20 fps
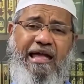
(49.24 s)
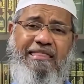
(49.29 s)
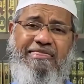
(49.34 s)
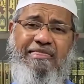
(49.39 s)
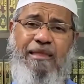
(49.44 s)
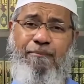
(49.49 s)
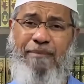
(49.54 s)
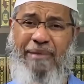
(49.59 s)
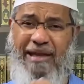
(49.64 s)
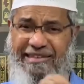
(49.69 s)

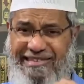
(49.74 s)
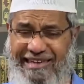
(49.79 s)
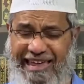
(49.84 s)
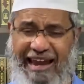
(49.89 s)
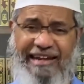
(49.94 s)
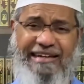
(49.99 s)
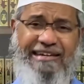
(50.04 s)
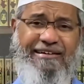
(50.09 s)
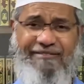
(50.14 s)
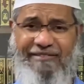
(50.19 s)
the major
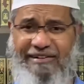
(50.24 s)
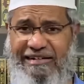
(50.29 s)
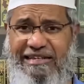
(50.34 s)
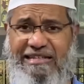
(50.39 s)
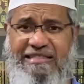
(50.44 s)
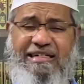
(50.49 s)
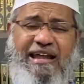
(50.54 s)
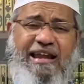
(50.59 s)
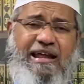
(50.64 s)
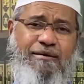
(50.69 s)
activity
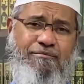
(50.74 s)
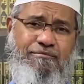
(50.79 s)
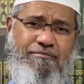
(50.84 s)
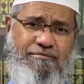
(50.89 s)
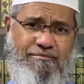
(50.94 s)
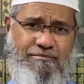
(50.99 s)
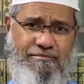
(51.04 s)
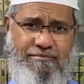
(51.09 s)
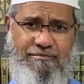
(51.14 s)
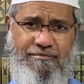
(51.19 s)
is haram,
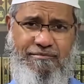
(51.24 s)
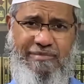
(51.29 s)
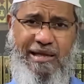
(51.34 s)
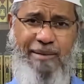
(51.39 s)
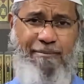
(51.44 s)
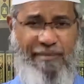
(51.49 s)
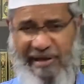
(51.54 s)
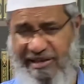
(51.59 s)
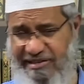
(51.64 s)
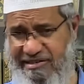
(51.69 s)

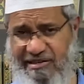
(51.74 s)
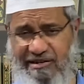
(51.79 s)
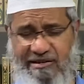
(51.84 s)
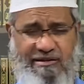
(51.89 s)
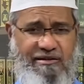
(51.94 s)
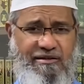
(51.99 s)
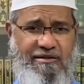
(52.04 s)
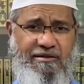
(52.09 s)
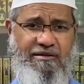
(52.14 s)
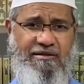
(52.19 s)
major
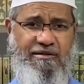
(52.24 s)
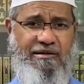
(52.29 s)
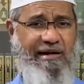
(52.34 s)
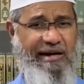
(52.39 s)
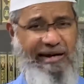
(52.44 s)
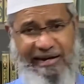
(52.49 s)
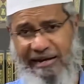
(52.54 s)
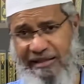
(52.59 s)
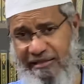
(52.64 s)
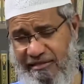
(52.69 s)

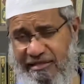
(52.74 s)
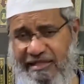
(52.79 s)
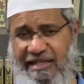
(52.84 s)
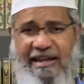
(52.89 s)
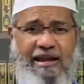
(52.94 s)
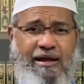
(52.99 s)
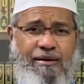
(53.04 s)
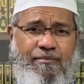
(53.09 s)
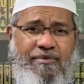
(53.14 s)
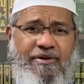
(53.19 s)
earnings is
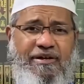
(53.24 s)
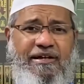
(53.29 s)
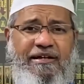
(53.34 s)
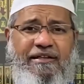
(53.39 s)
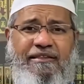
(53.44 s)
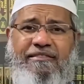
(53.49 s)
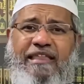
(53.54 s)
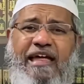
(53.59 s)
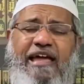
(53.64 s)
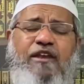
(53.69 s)
haram,
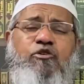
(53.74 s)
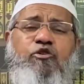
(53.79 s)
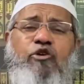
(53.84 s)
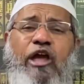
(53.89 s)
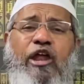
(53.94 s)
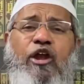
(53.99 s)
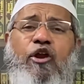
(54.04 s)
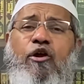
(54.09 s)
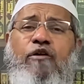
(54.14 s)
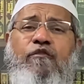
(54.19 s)
then you
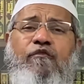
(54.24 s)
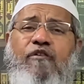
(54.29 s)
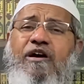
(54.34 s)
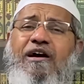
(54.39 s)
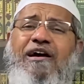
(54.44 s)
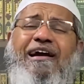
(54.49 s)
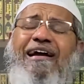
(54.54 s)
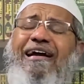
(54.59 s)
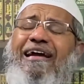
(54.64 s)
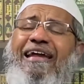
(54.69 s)
cannot
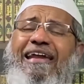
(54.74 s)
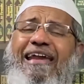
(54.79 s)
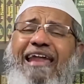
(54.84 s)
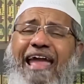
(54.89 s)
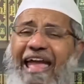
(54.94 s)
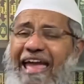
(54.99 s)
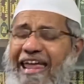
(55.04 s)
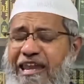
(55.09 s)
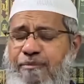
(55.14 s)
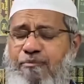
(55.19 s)
work in
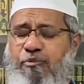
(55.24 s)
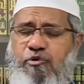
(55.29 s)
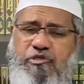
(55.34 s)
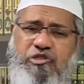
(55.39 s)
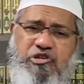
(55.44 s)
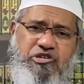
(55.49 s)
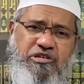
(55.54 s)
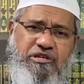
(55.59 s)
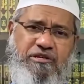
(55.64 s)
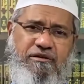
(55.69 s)
any
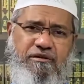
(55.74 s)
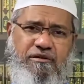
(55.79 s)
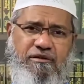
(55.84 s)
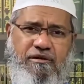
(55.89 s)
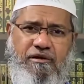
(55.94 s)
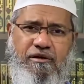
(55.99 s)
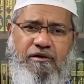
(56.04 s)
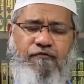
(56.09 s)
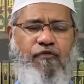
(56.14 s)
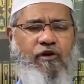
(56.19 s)
position.
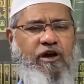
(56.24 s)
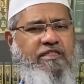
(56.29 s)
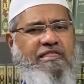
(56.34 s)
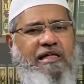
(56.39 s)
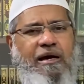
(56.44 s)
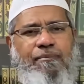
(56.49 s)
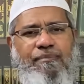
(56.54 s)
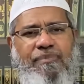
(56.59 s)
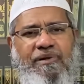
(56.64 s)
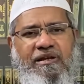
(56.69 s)
For
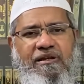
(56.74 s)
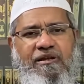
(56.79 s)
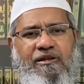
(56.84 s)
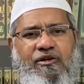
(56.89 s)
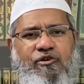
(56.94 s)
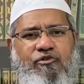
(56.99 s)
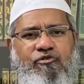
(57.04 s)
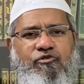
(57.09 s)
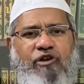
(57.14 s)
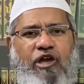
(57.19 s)
example,
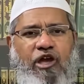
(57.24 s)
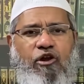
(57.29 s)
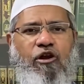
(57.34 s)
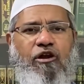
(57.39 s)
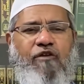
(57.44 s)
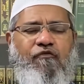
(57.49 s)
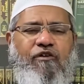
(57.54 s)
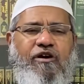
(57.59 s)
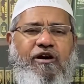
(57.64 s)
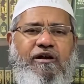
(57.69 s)
you
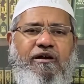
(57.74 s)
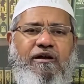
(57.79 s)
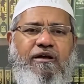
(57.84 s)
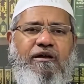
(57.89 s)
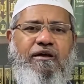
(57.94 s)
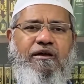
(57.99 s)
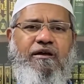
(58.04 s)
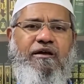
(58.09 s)
cannot work